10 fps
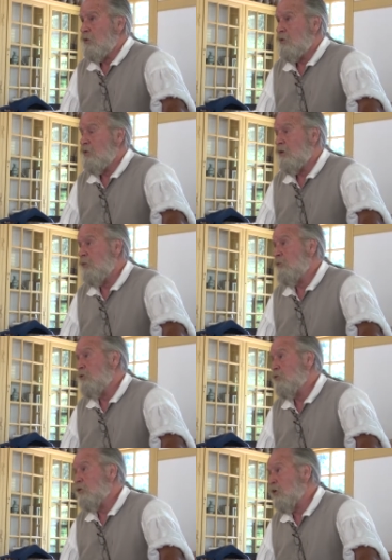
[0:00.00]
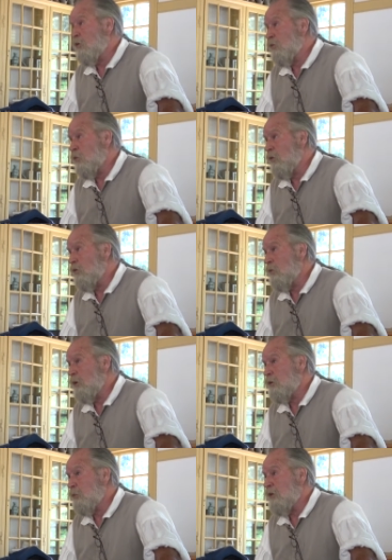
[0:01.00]
you end up using colored water to
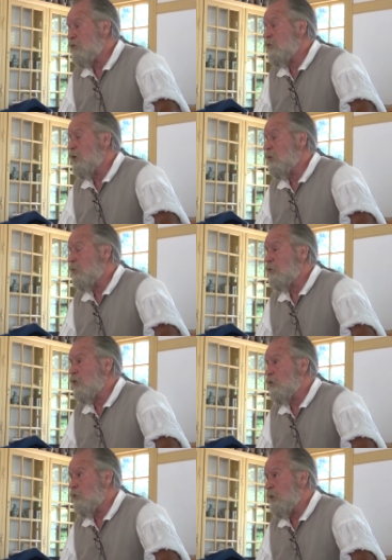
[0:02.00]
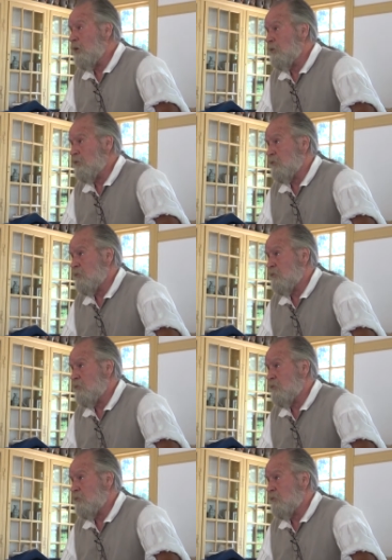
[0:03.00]
make the paste, you end up with colored paste.